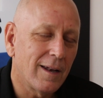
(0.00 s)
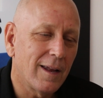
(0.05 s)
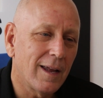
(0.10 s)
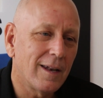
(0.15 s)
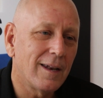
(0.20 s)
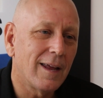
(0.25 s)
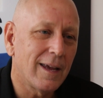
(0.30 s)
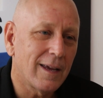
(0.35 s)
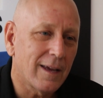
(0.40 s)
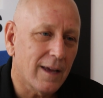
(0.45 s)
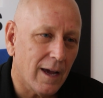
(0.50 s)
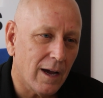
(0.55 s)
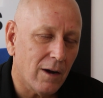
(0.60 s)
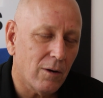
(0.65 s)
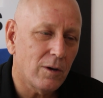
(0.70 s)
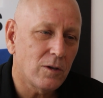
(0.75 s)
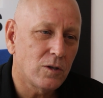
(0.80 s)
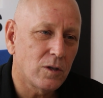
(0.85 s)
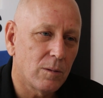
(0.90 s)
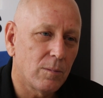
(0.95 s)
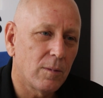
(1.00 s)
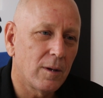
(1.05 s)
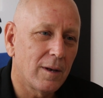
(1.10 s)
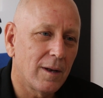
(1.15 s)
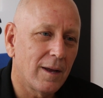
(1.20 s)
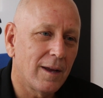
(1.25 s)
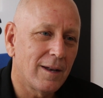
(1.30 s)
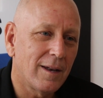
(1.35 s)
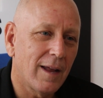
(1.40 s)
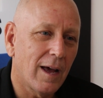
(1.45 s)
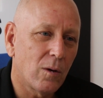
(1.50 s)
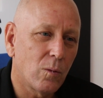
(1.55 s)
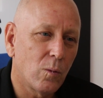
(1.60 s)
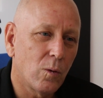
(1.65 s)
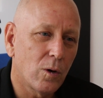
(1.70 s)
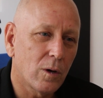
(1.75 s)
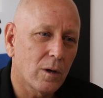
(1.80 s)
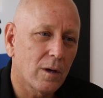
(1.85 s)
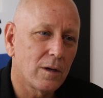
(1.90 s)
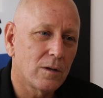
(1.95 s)
and then encourage them in, in that
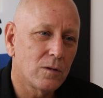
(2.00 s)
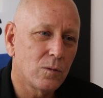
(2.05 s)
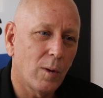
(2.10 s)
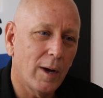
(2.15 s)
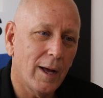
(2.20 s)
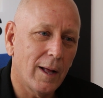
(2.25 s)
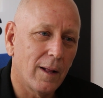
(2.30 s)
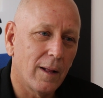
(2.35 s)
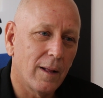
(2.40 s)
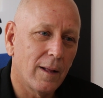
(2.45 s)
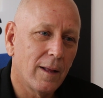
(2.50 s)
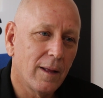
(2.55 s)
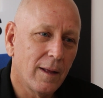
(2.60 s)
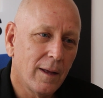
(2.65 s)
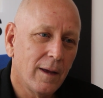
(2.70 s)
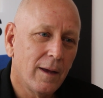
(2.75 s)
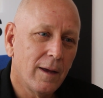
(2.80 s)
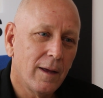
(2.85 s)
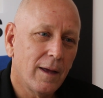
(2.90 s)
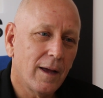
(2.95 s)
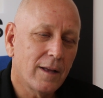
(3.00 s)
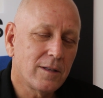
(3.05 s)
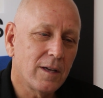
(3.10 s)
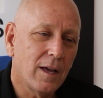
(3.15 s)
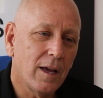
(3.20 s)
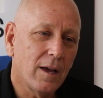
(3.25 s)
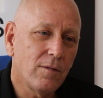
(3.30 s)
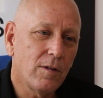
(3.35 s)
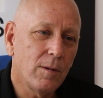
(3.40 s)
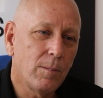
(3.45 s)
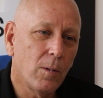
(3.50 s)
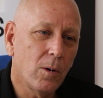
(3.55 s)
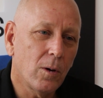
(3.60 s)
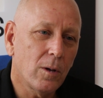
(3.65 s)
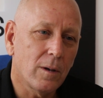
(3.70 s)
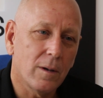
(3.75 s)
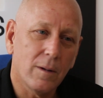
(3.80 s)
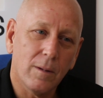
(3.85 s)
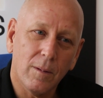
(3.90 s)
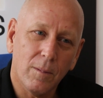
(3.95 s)
work as well. That's a heavy
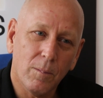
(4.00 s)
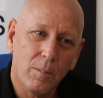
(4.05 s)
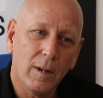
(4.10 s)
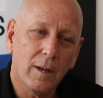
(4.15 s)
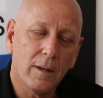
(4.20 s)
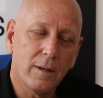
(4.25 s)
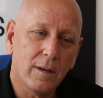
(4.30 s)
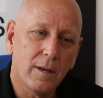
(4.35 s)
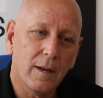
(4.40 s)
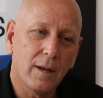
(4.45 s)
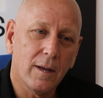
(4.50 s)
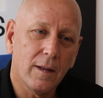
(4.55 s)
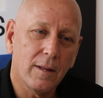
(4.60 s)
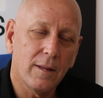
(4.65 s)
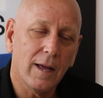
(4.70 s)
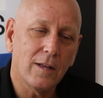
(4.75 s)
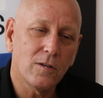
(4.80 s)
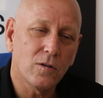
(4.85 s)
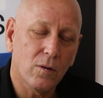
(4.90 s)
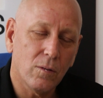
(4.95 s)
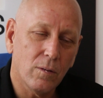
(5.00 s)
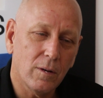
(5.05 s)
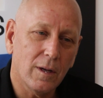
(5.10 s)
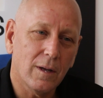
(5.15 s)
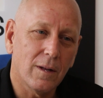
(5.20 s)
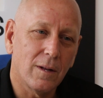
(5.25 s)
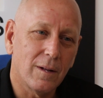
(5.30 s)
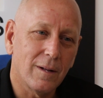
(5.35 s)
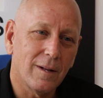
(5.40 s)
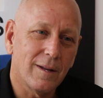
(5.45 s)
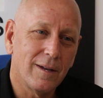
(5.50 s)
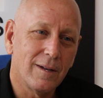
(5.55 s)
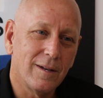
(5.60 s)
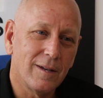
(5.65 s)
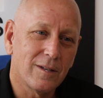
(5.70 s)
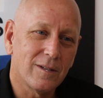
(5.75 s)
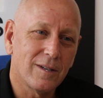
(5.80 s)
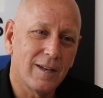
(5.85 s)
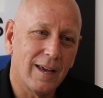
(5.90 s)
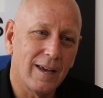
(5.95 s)
burden, but uh, that's critical in
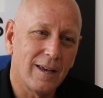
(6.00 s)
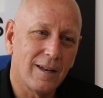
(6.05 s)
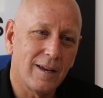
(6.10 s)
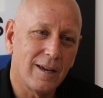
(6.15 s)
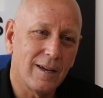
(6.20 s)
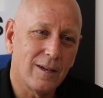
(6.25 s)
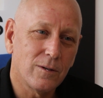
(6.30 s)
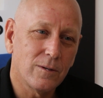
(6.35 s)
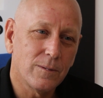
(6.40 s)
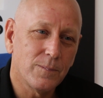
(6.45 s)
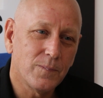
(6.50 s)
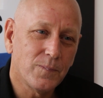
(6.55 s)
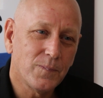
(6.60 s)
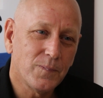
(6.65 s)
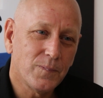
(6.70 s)
this day and age.